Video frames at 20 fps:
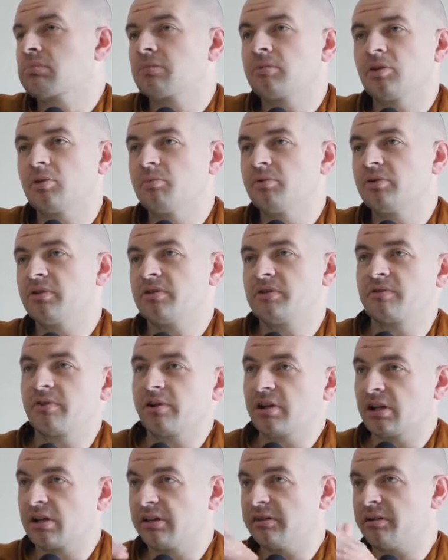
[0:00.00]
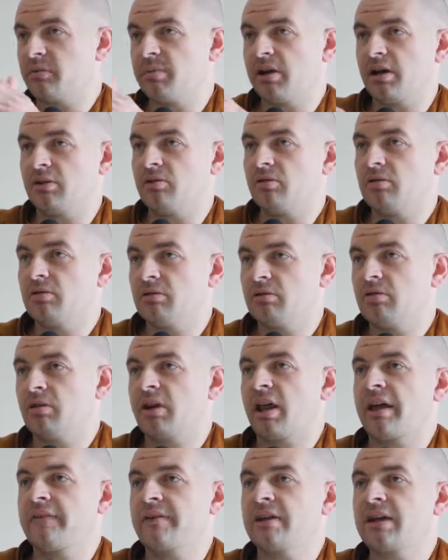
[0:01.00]
the Buddha is very clear about
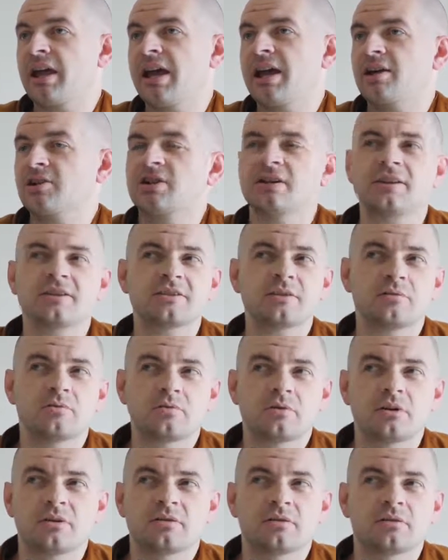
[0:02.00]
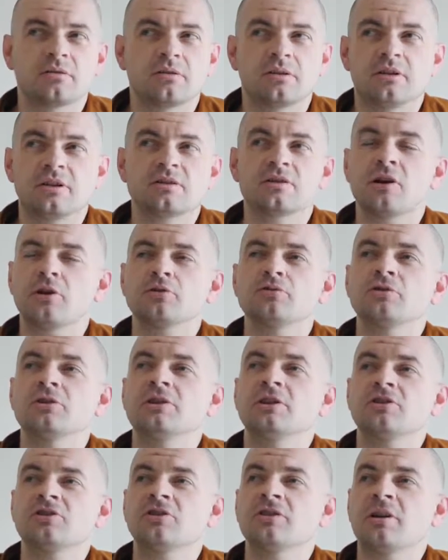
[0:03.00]
not having cash. It doesn't, there's no
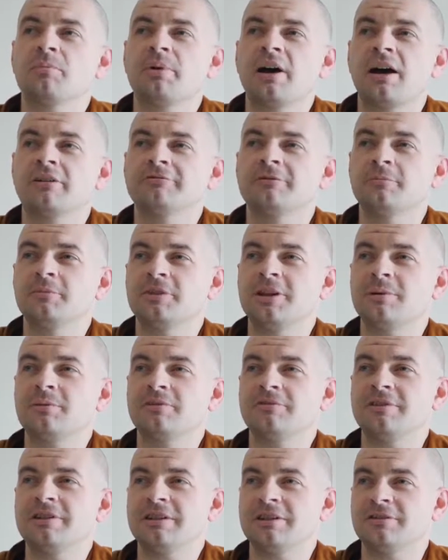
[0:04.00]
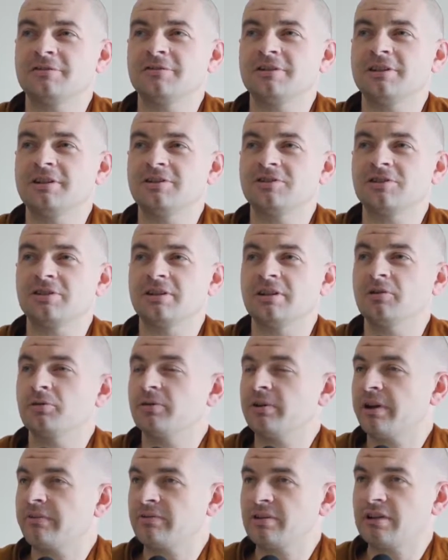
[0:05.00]
tradition apart from Dhamma-Vinaya tradition.
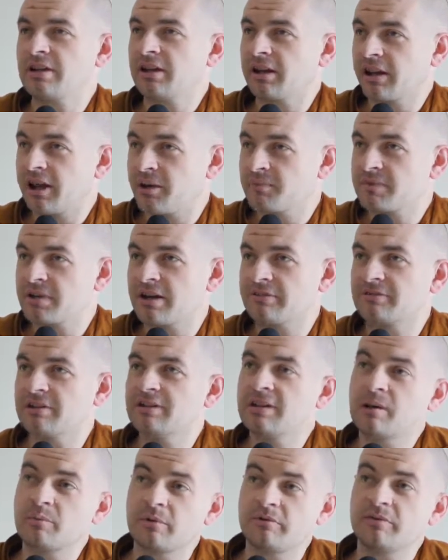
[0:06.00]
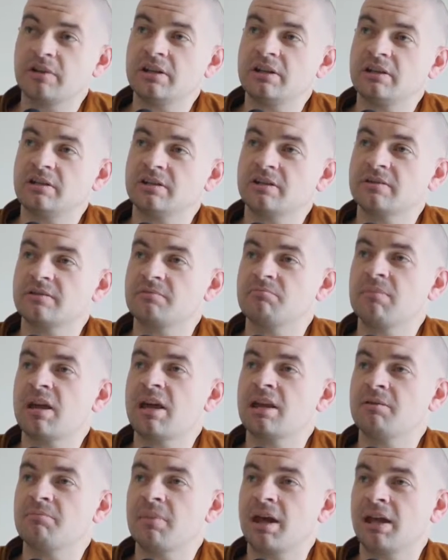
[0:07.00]
Everything that comes after Dhamma-Vinaya is
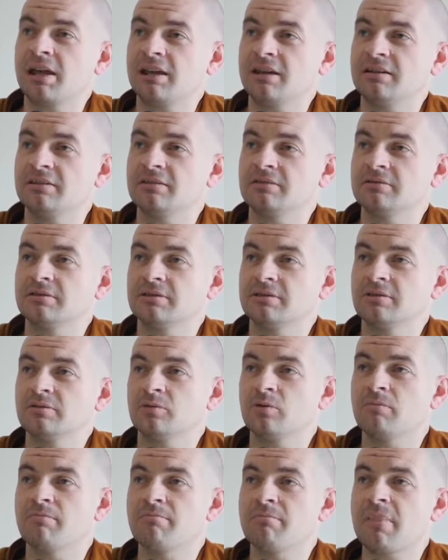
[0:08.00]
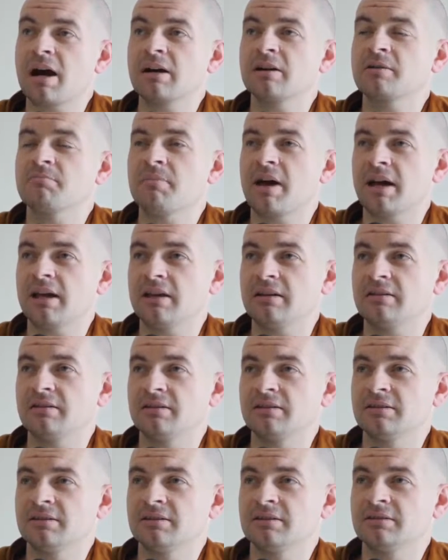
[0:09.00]
man-made, or monk-made,
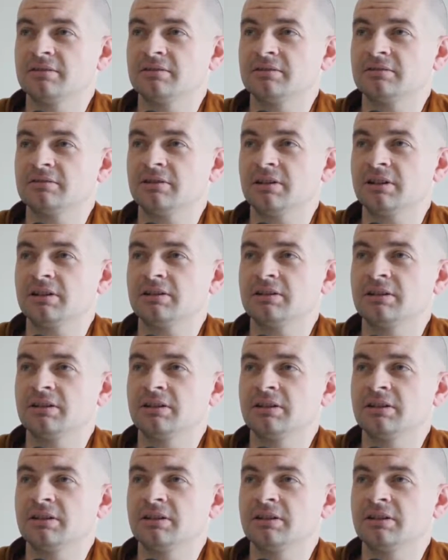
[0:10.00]
right?